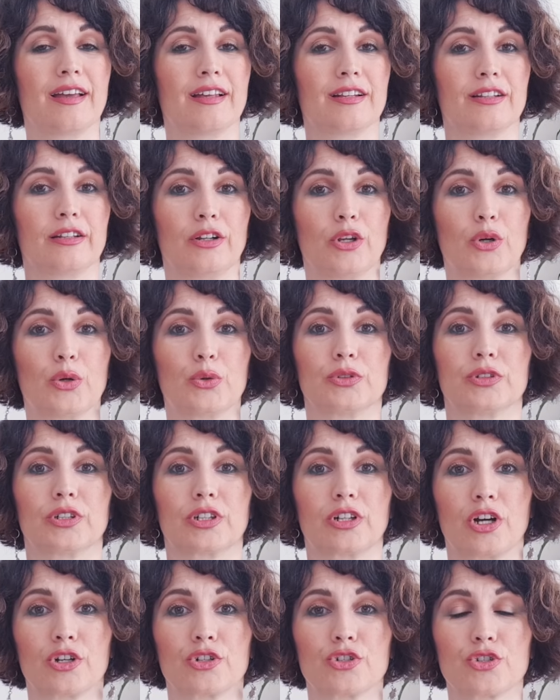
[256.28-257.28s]
No, on the
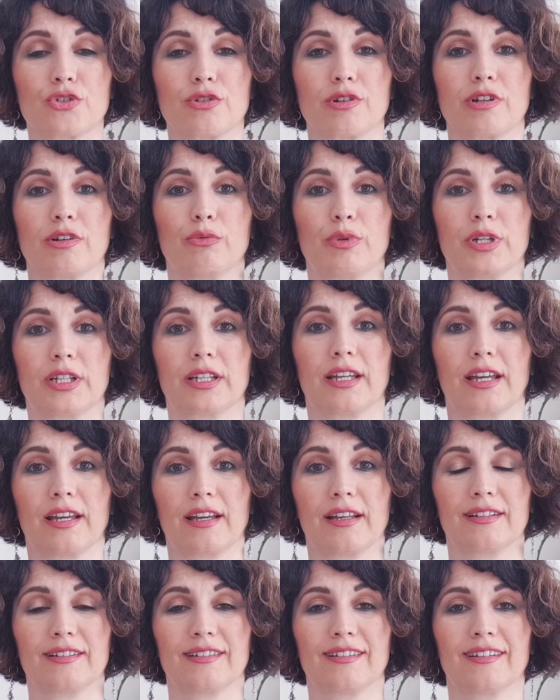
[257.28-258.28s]
contrary, we
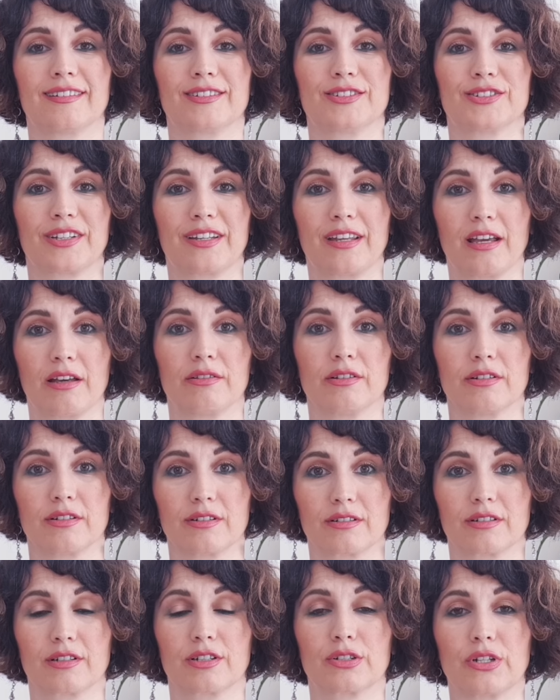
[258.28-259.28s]
can together
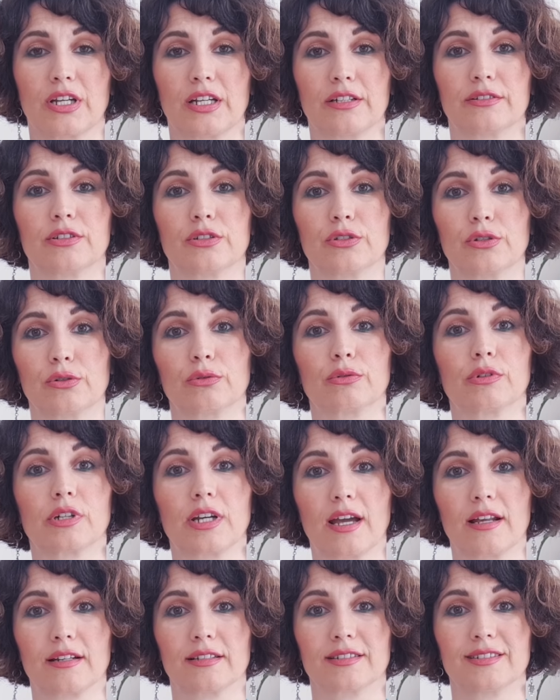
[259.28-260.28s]
create a new
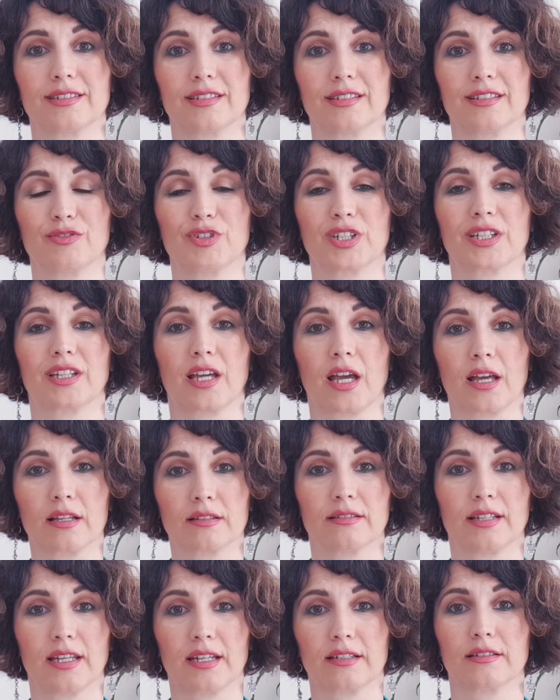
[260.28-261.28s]
reality. We can
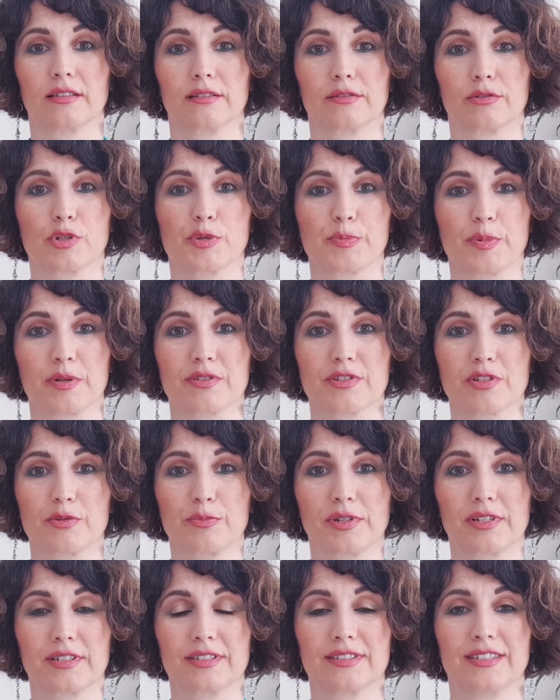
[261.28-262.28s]
take that
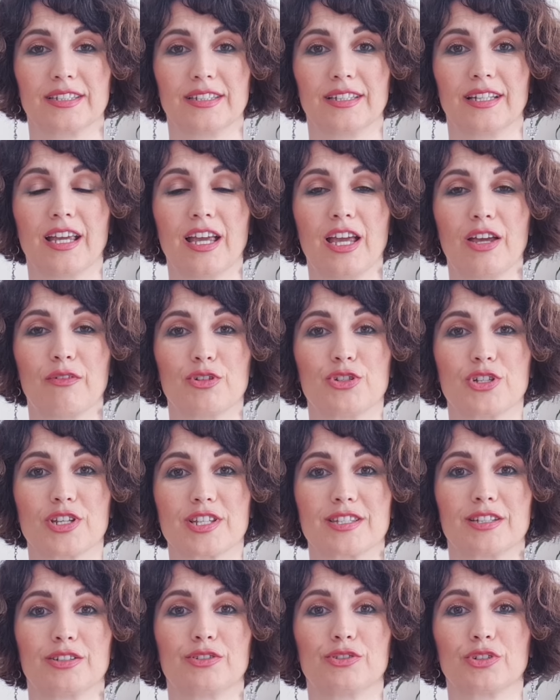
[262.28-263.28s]
responsibility. We
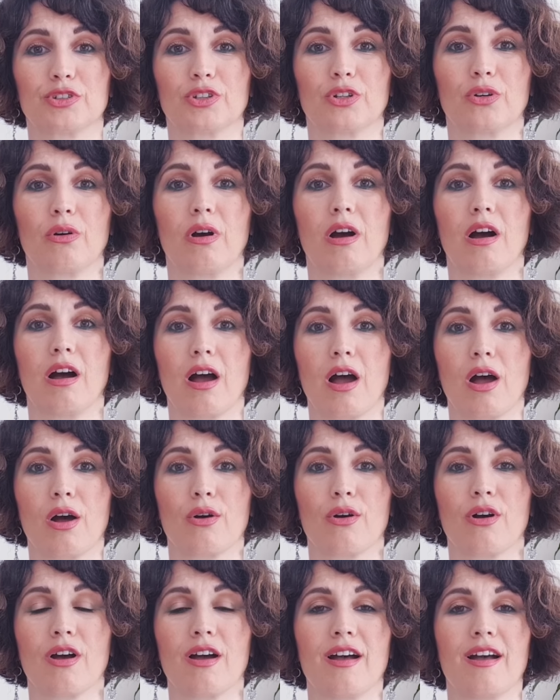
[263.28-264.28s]
just need to know
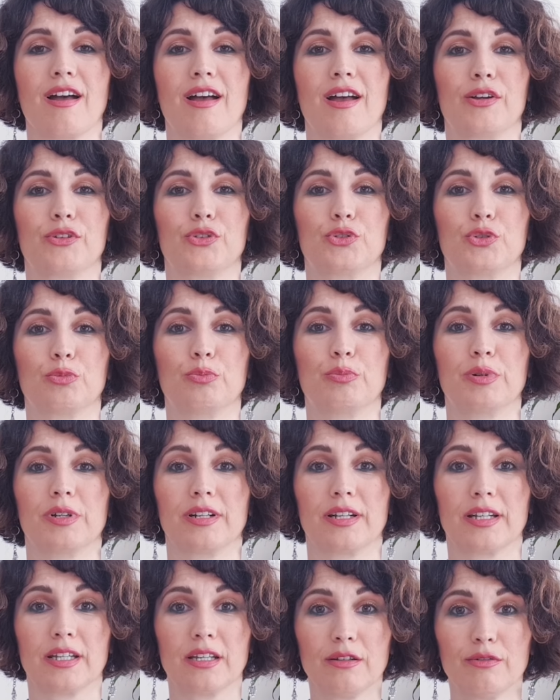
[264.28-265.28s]
how to
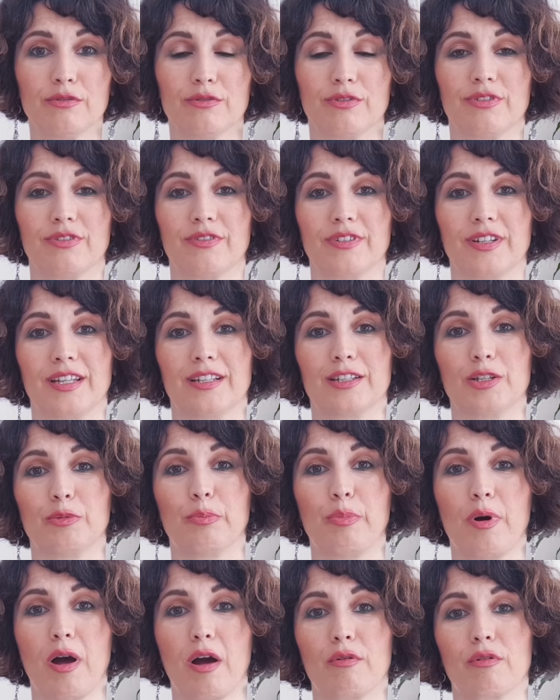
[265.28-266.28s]
believe in the
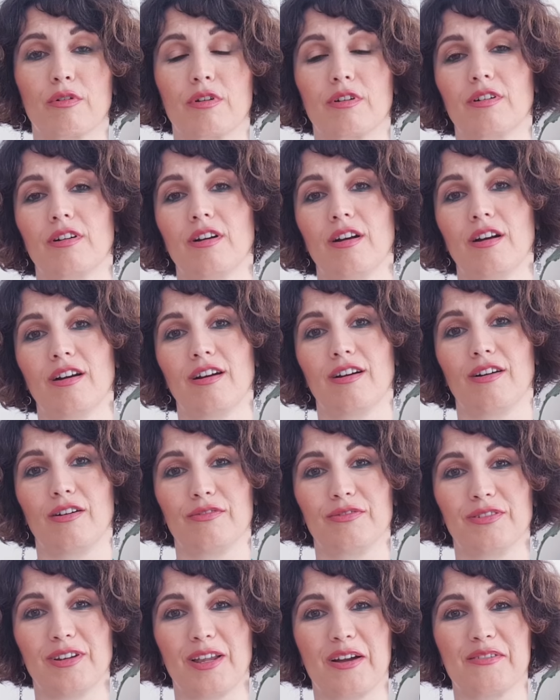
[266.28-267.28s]
power of
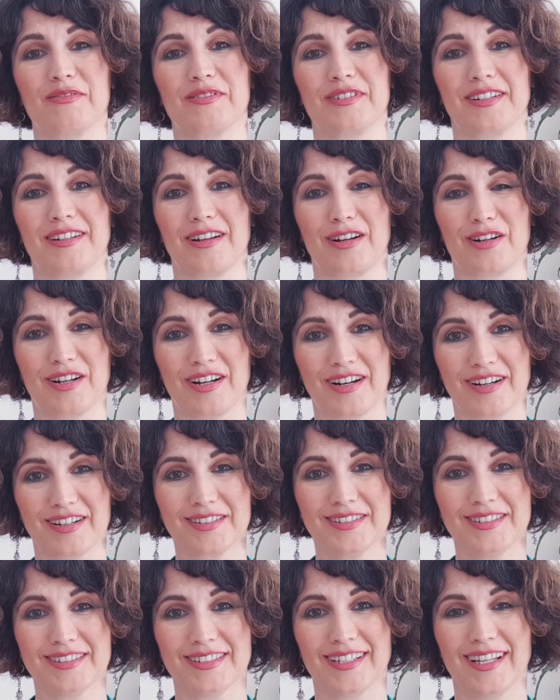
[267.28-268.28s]
love in our
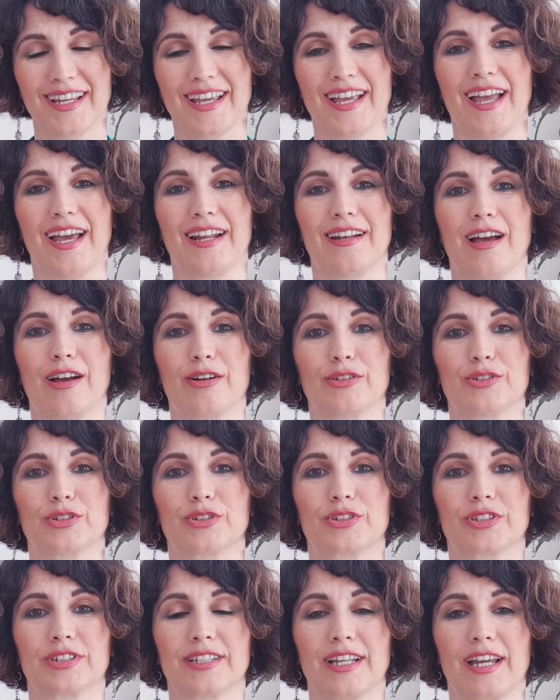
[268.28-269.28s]
heart and how to
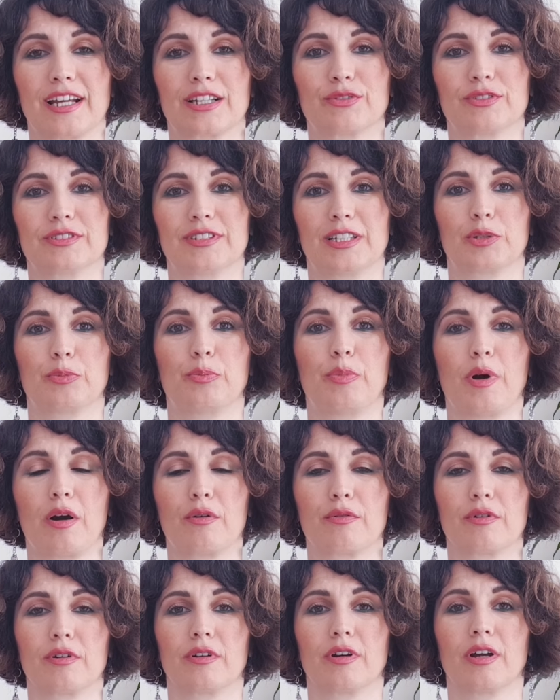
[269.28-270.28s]
connect with that
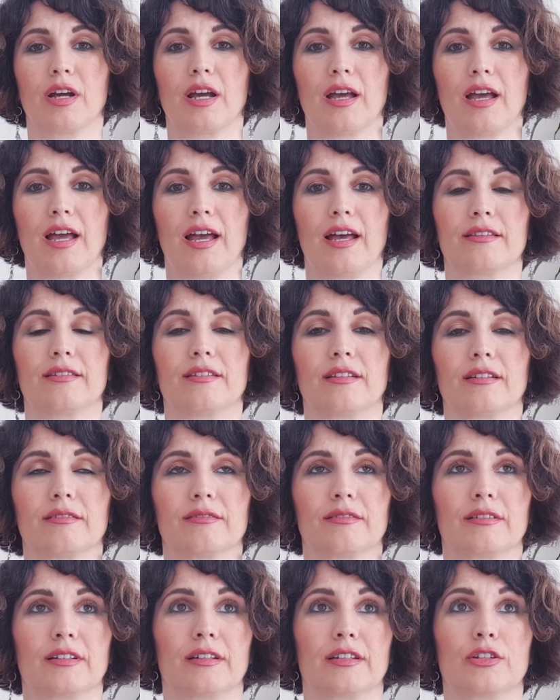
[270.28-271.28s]
power at the
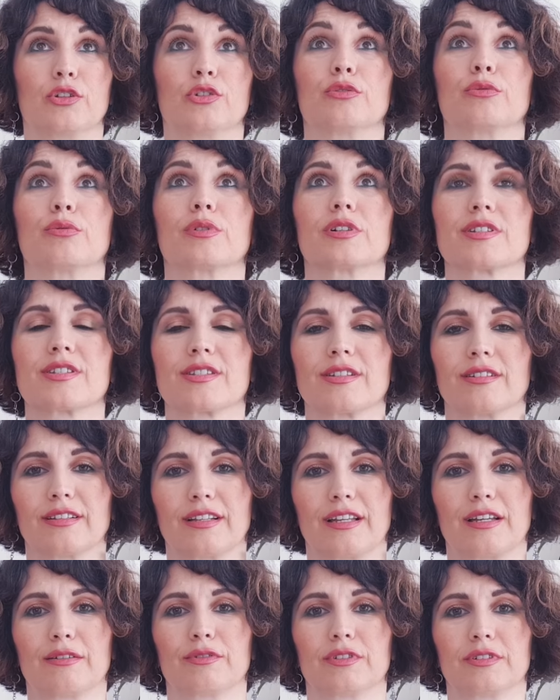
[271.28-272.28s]
universal
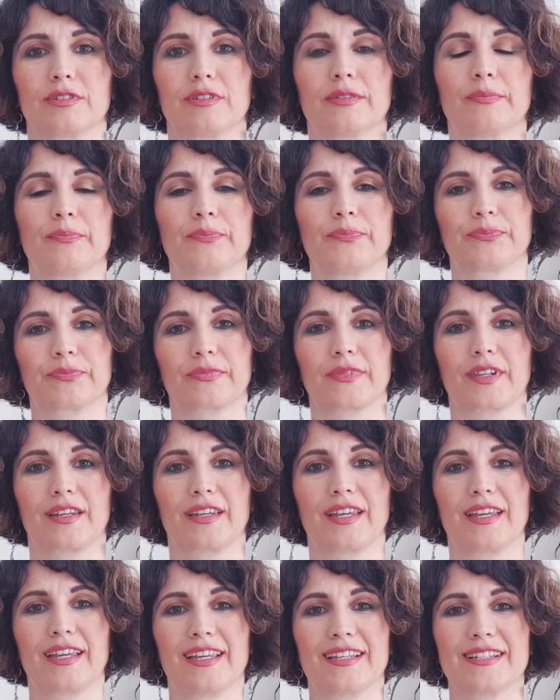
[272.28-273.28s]
level.
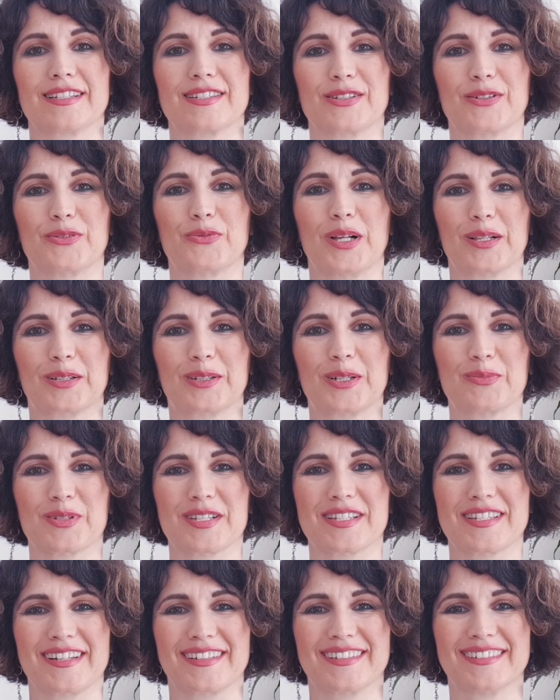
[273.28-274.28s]
So welcome on
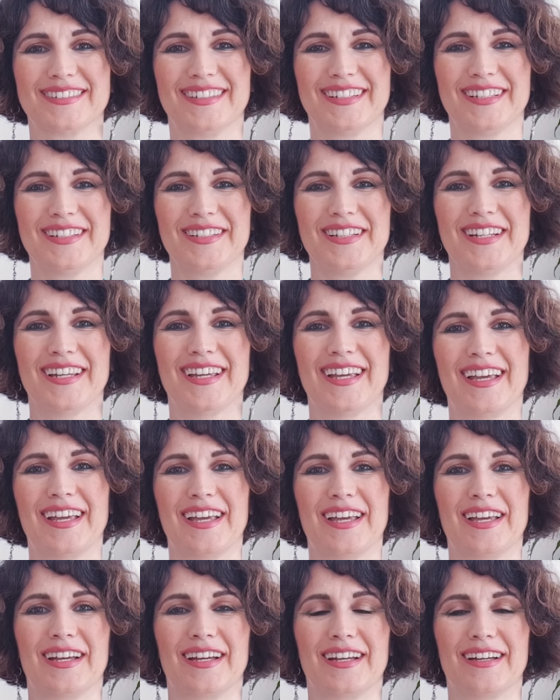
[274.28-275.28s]
Saturday.
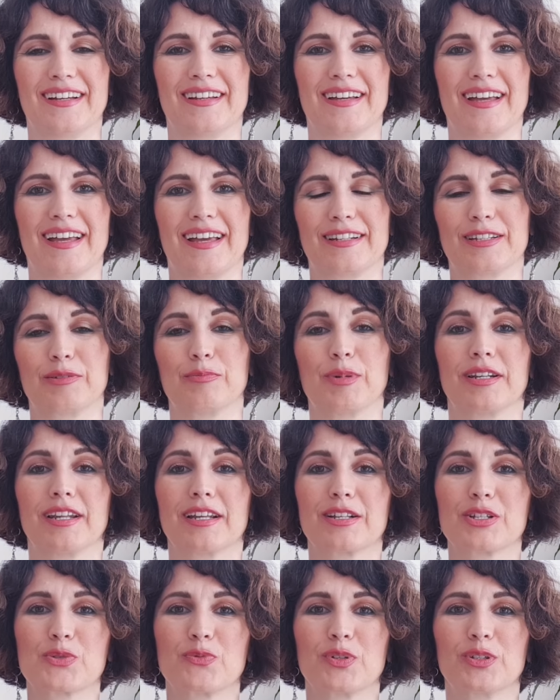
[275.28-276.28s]
And my
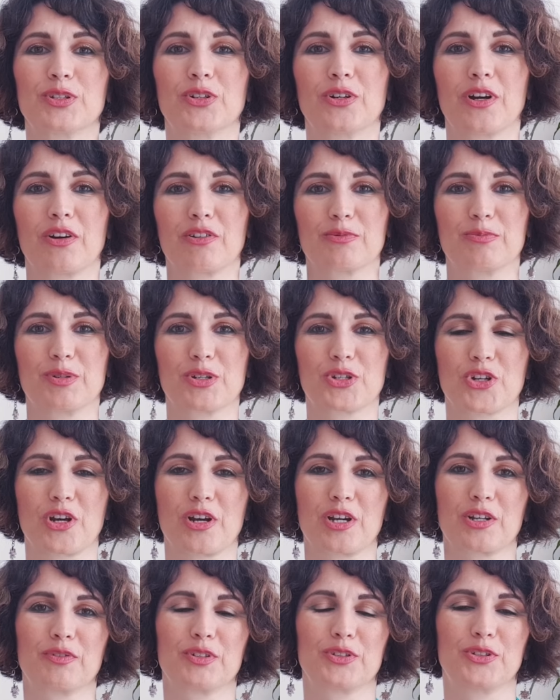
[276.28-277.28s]
next video, I will be
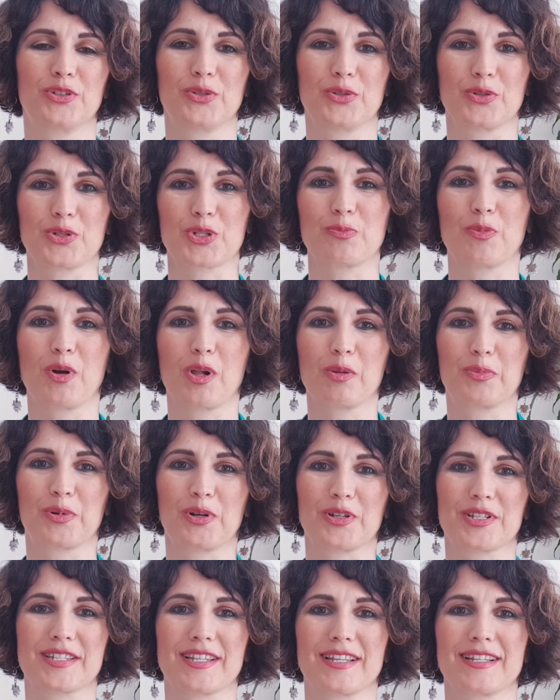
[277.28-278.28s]
sharing with you a small
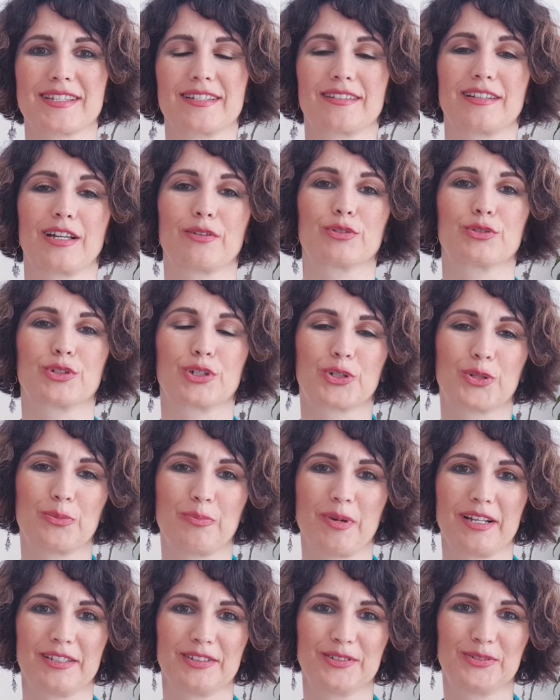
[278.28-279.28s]
process that I would
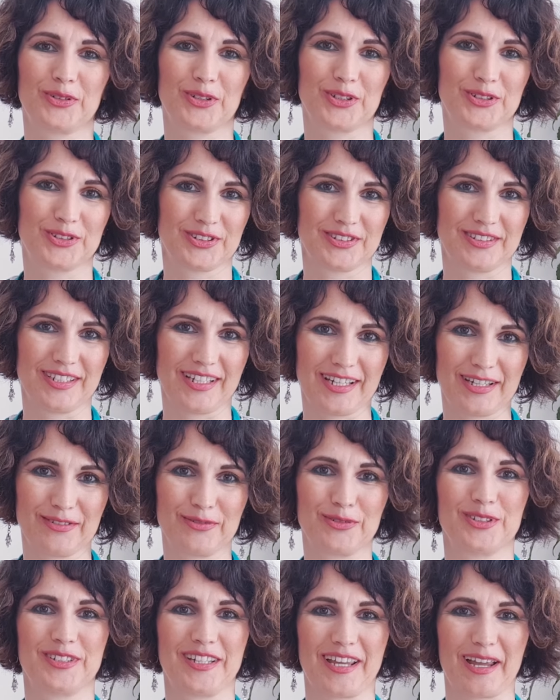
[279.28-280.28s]
recommend for today
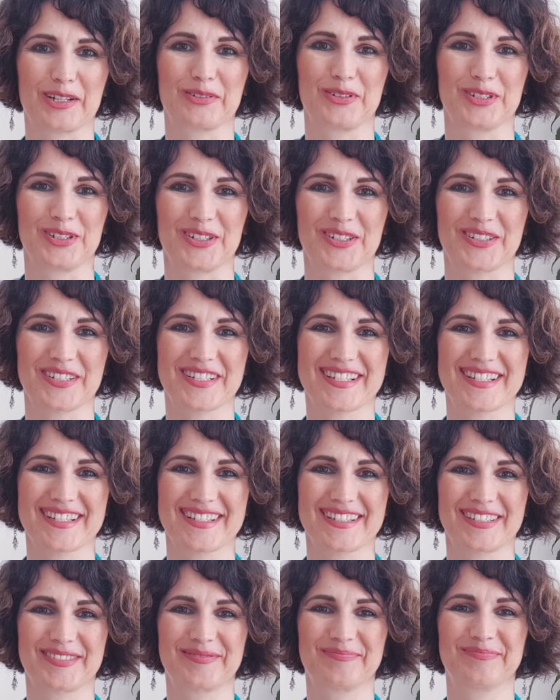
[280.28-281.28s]
for the equinox.
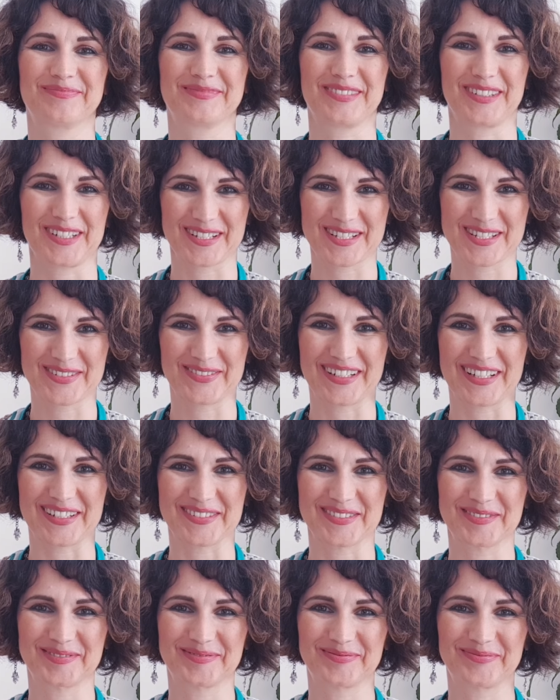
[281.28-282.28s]
Lots of love.